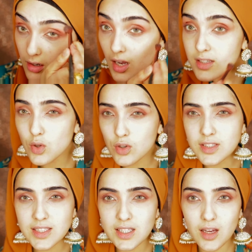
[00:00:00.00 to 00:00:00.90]
Guys,
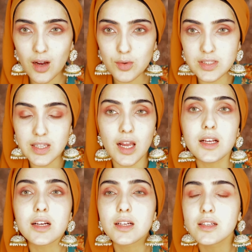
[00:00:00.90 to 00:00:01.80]
honestly, I was
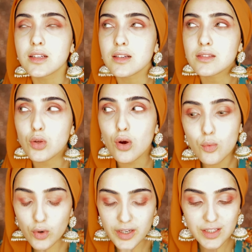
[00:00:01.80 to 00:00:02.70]
like
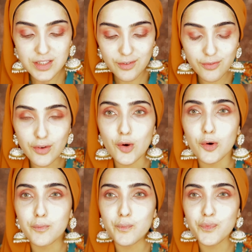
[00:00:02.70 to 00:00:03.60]
not wanting to
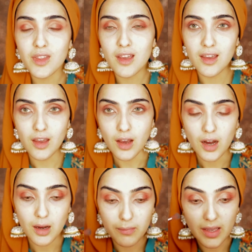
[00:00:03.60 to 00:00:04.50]
film
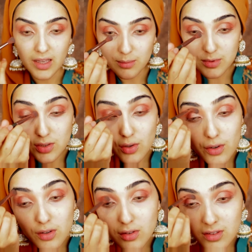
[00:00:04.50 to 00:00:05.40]
a makeup
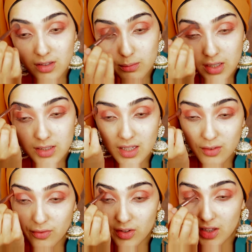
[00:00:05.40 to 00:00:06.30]
tutorial because I
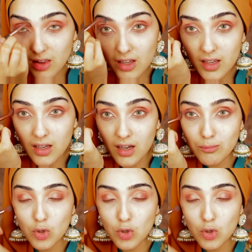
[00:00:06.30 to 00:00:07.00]
feel like I'm